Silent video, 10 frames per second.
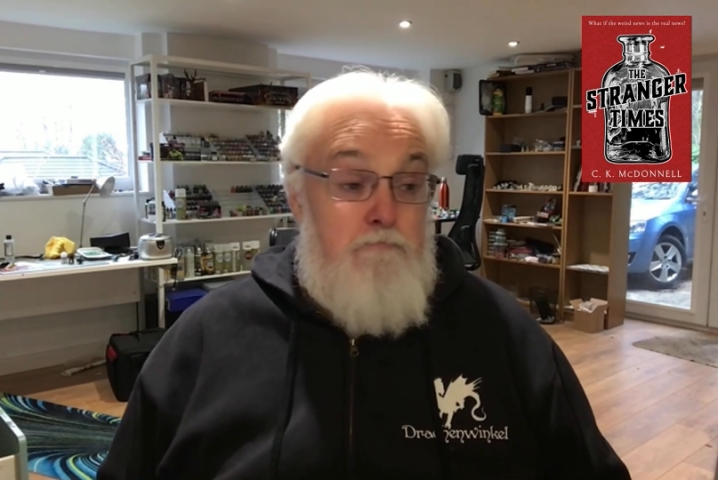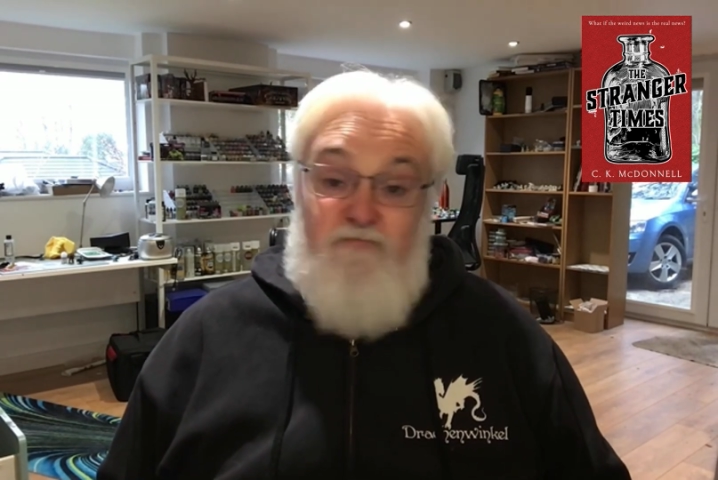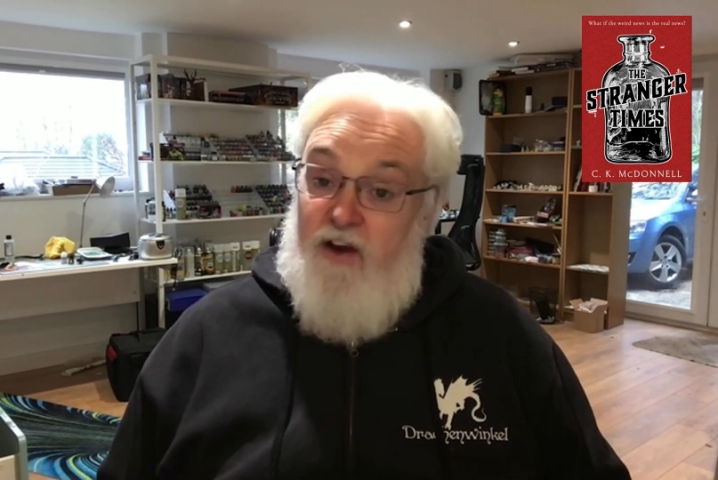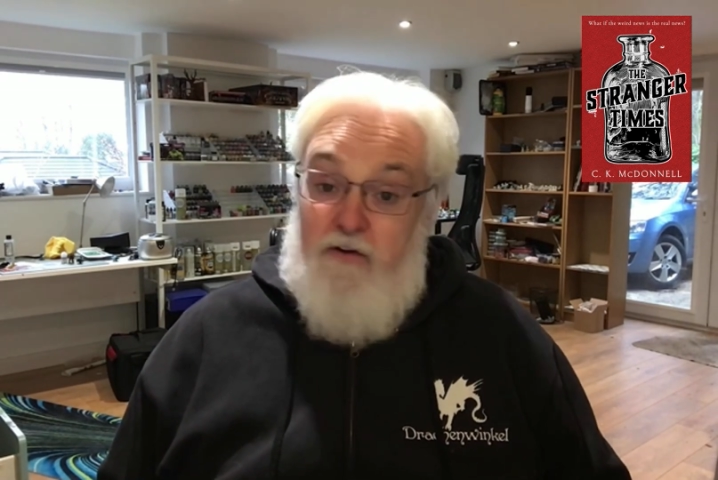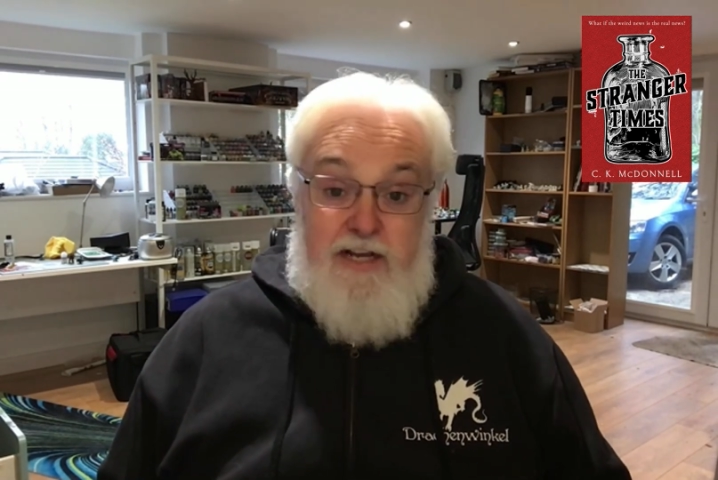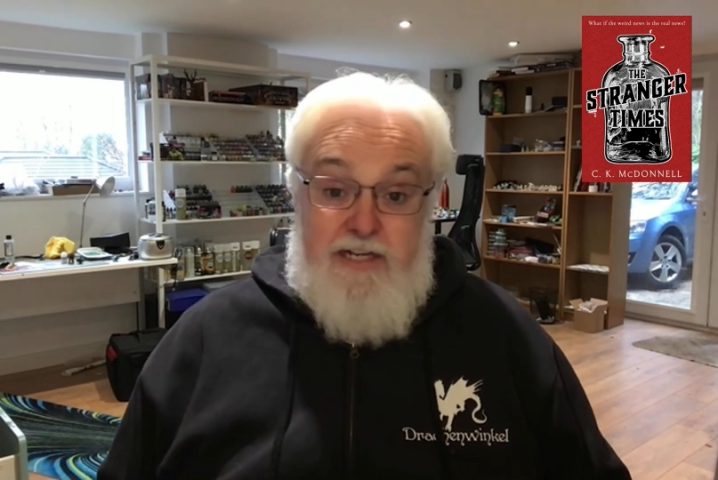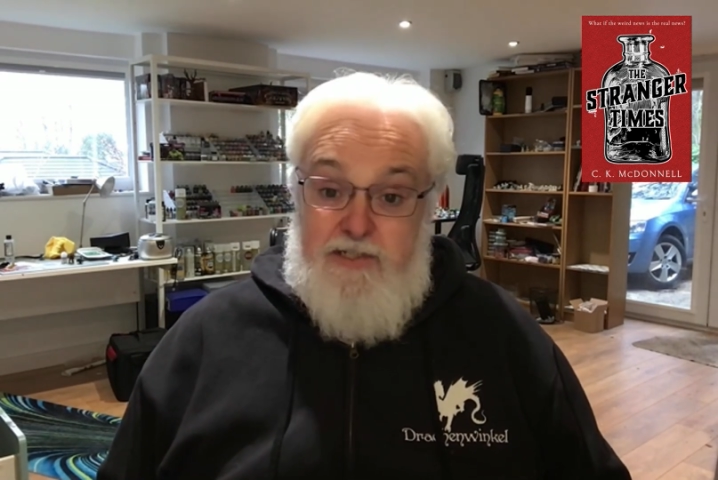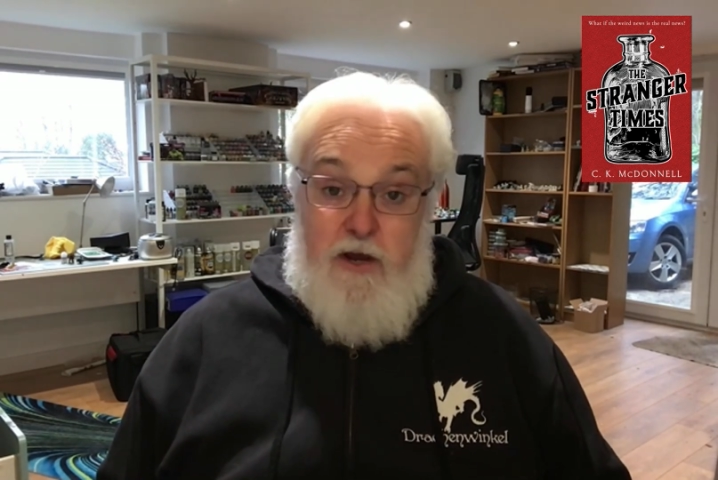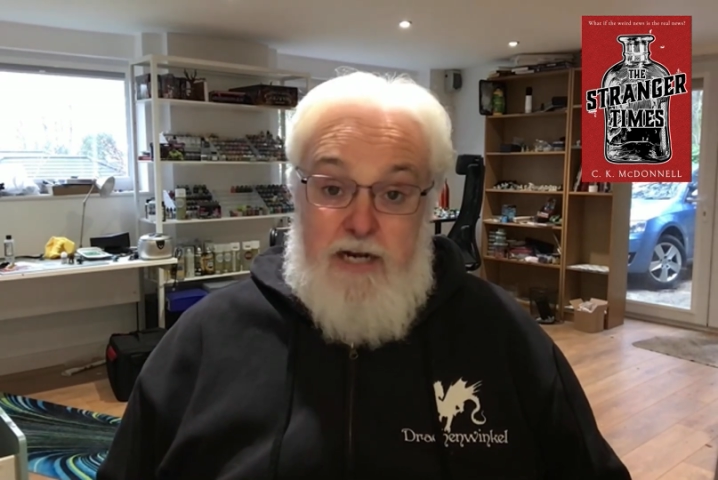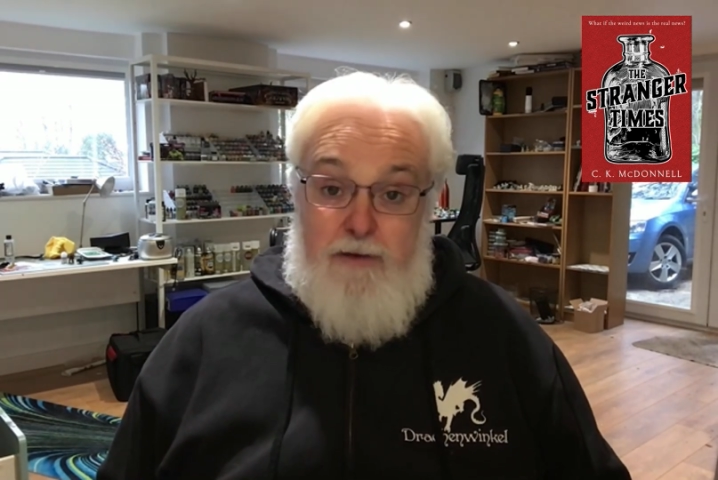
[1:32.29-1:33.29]
very
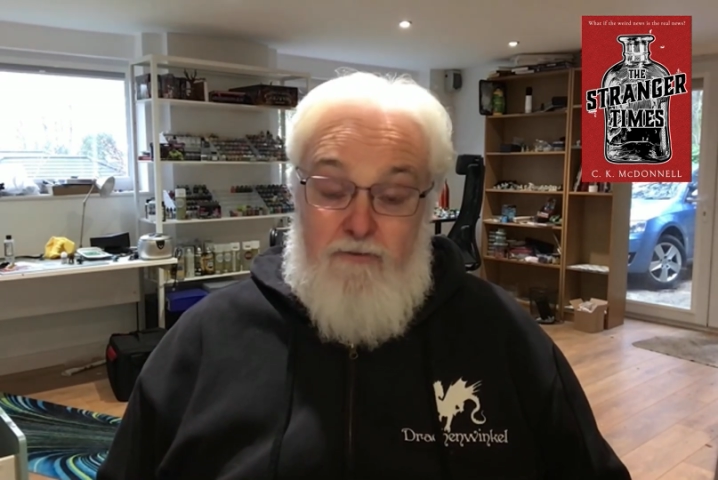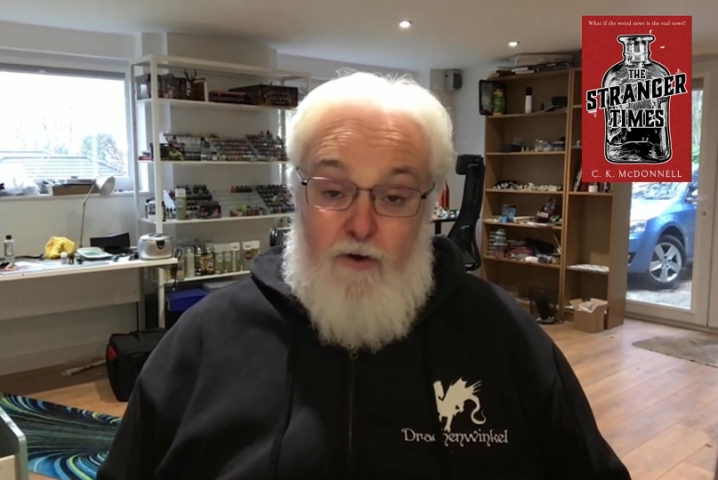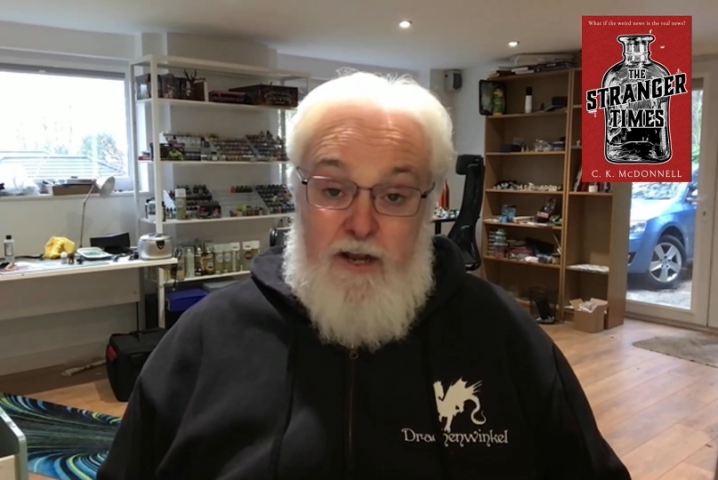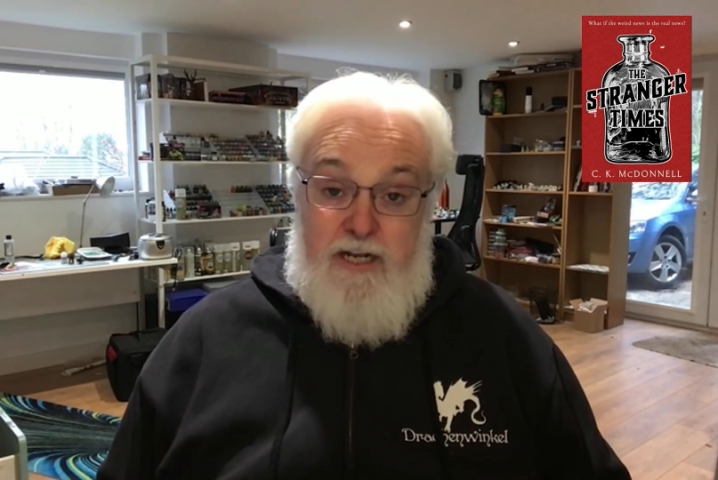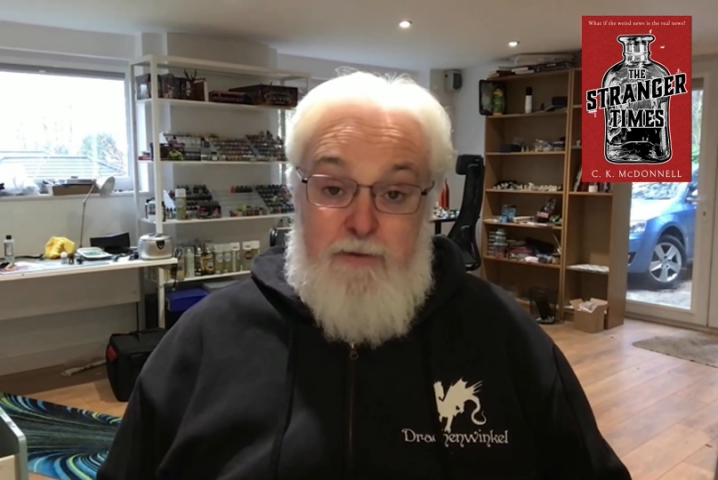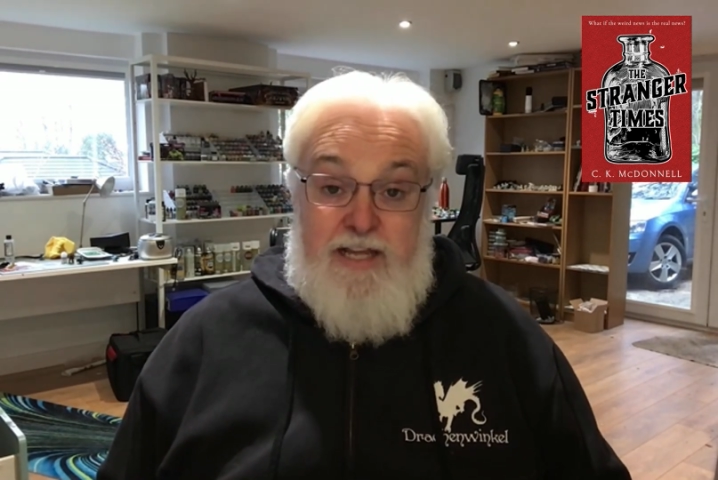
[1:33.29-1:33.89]
excited about writing them.